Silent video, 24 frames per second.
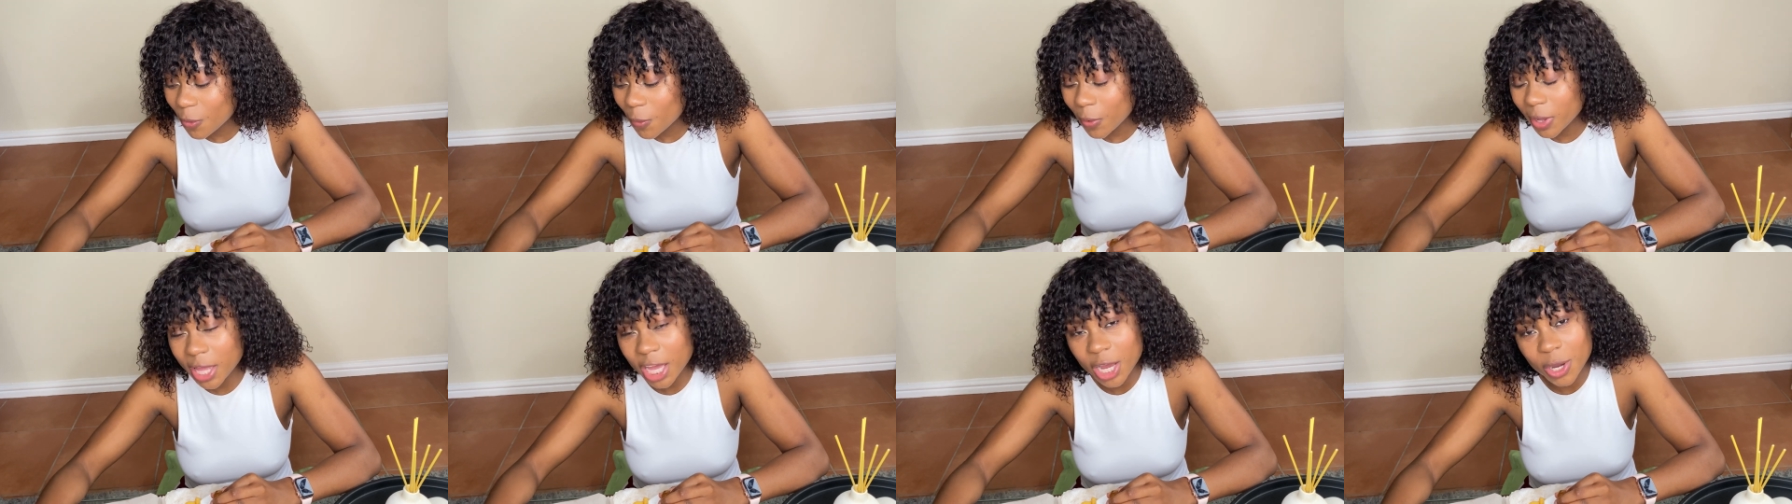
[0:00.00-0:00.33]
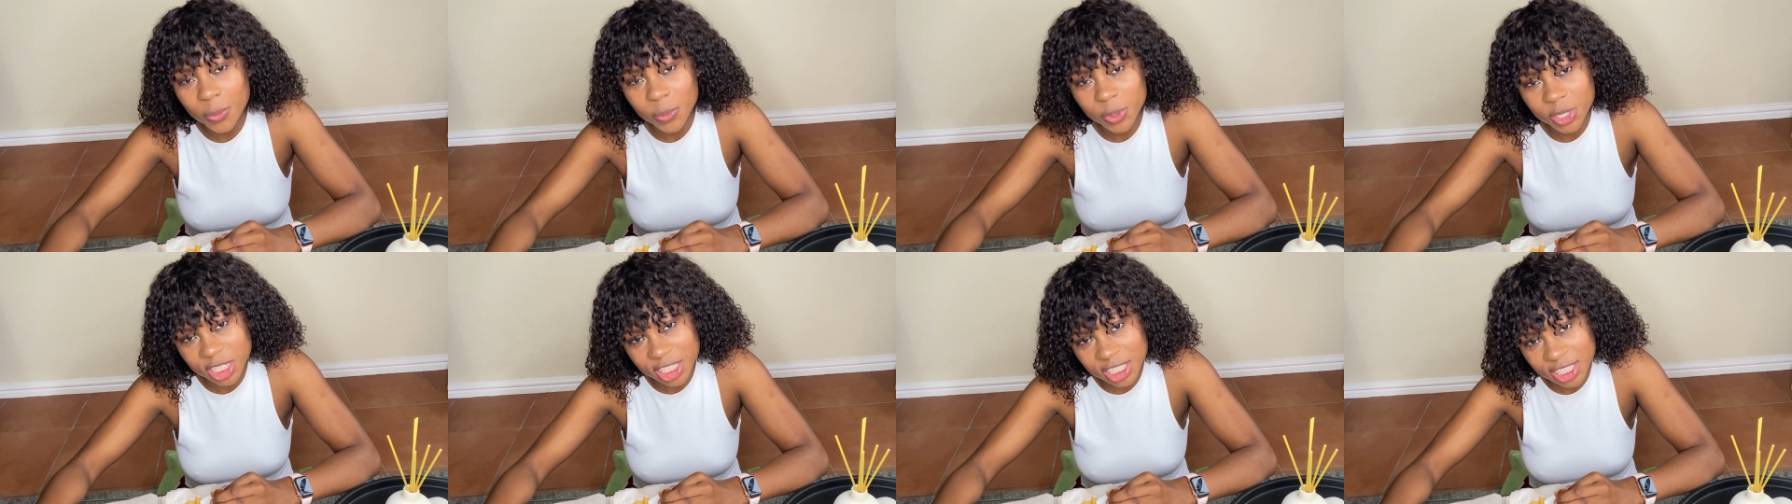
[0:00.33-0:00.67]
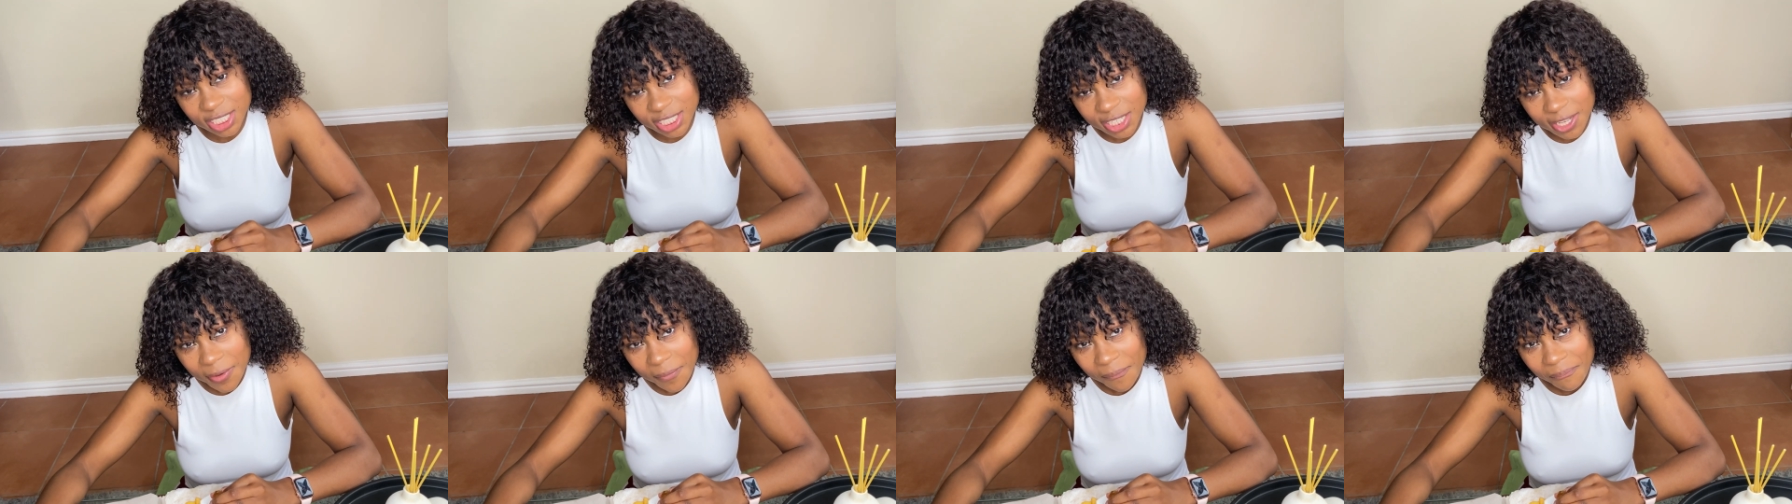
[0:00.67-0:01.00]
where I
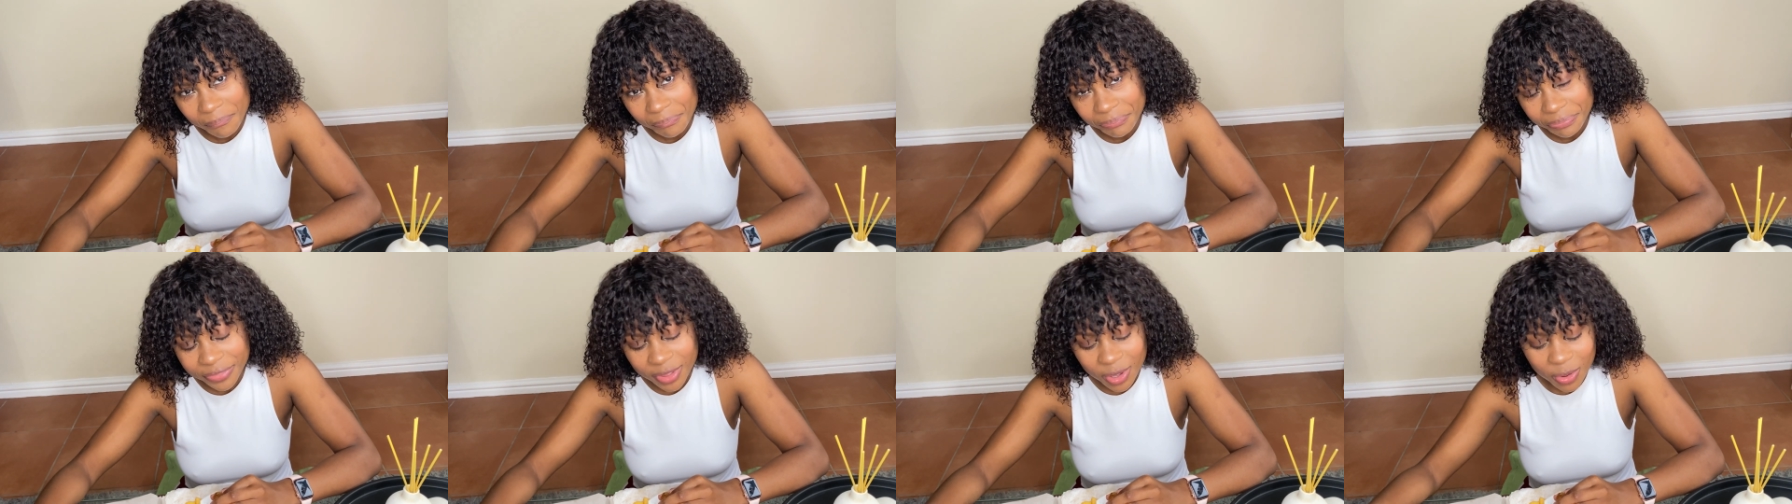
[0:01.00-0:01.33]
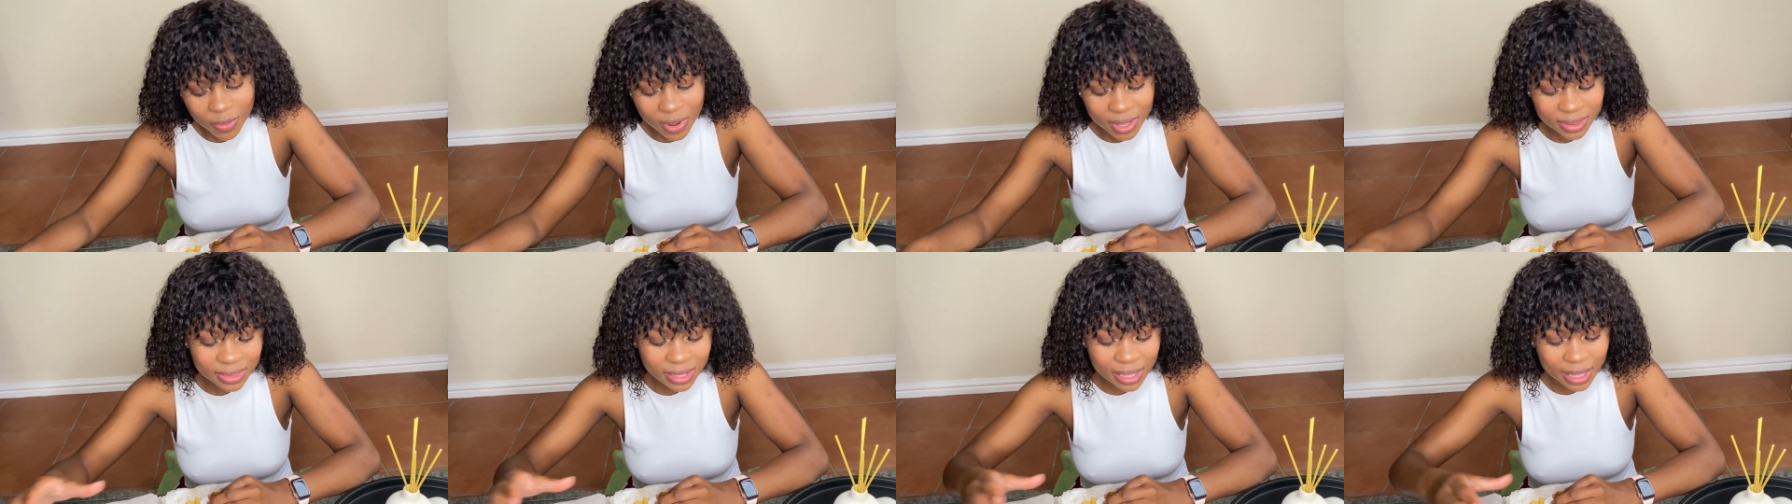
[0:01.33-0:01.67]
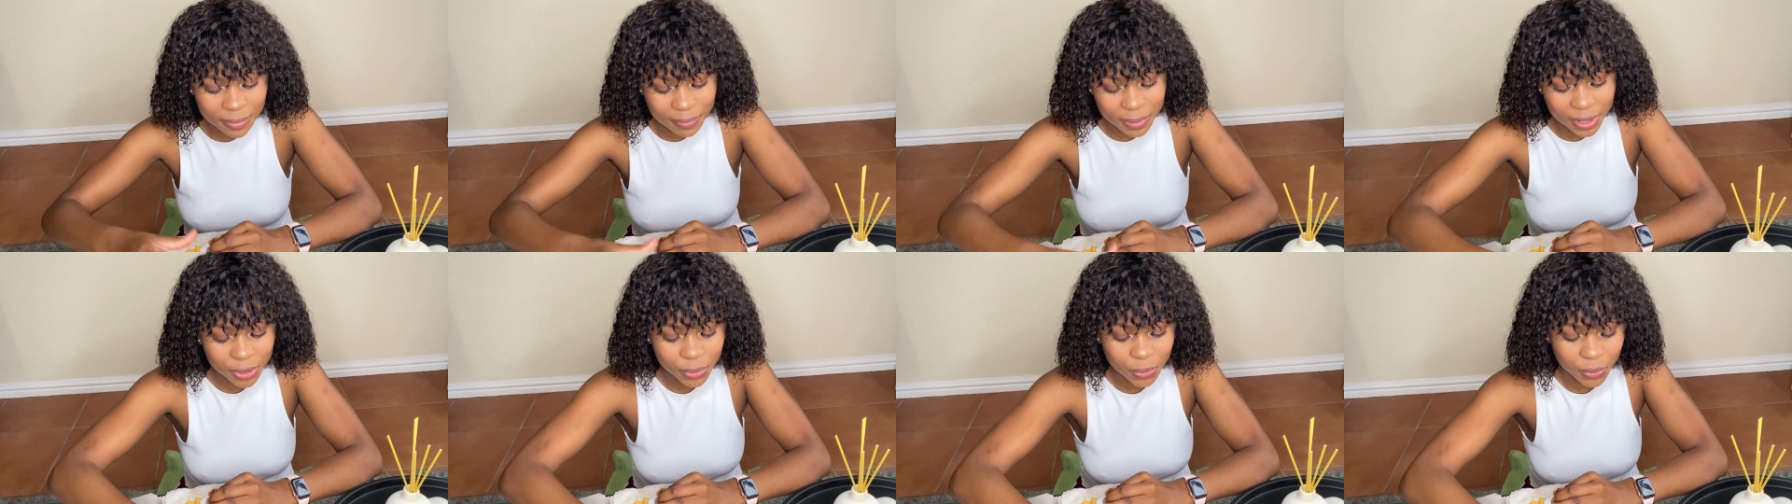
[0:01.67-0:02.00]
work, one thing
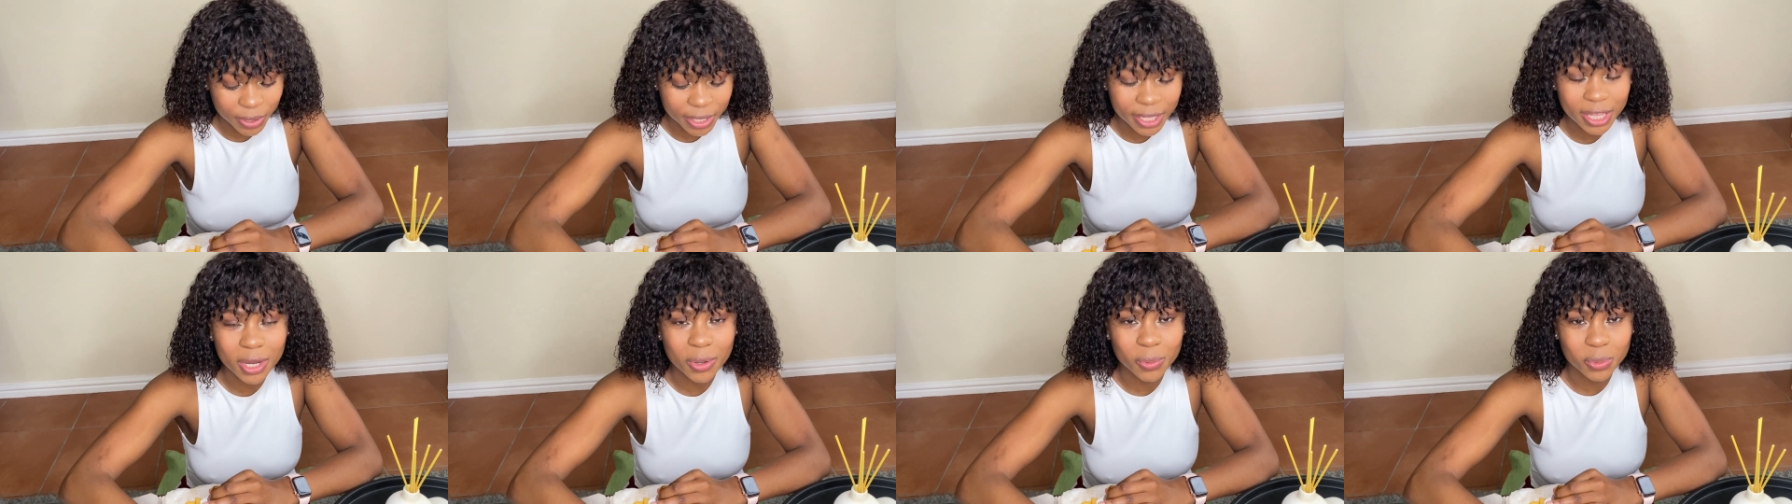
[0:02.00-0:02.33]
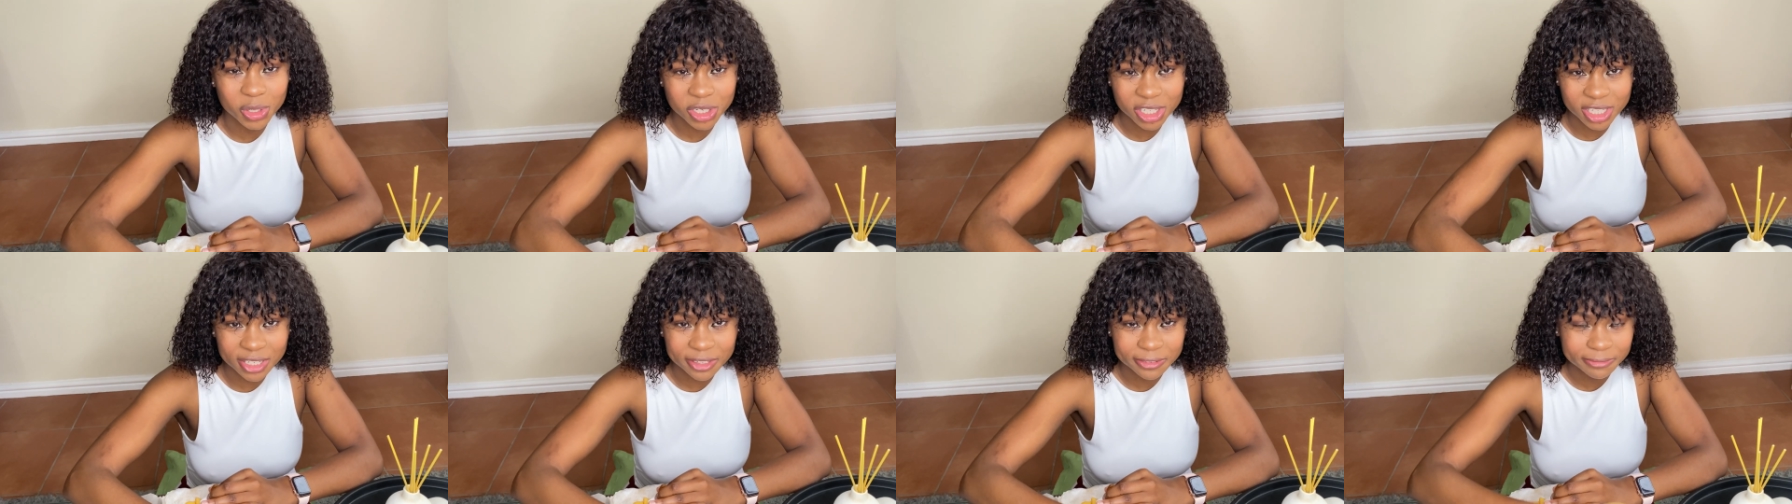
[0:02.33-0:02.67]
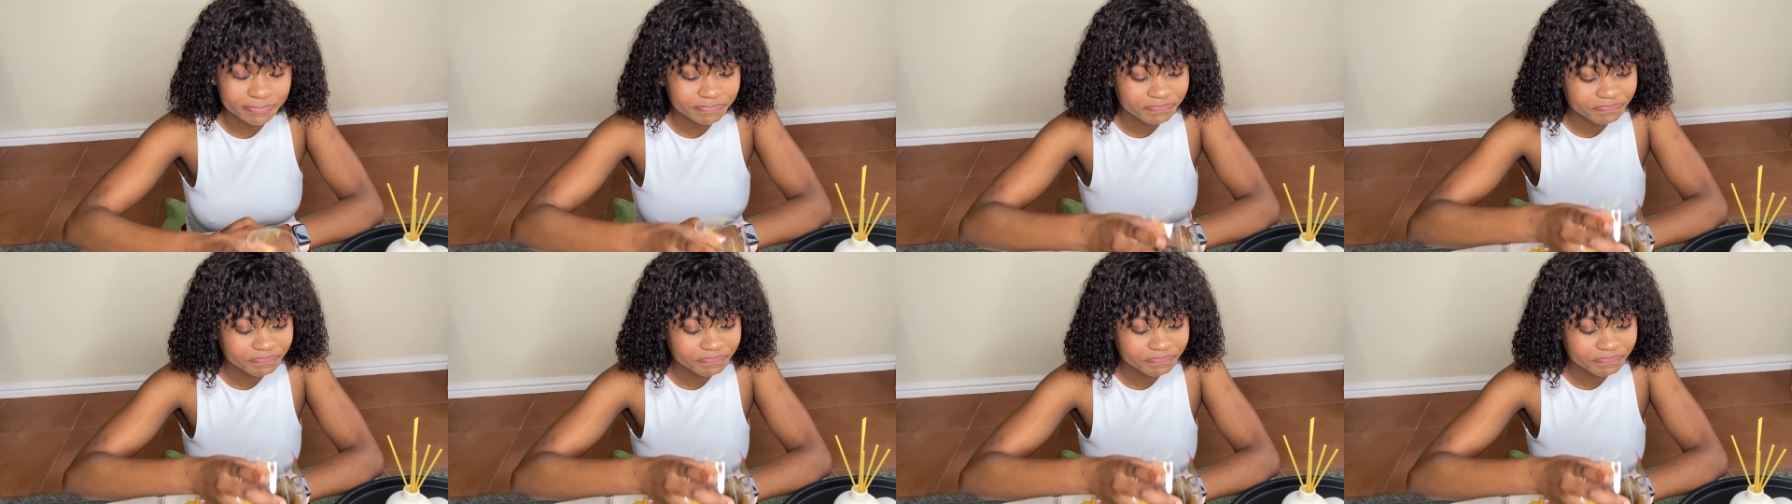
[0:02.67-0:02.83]
about where I work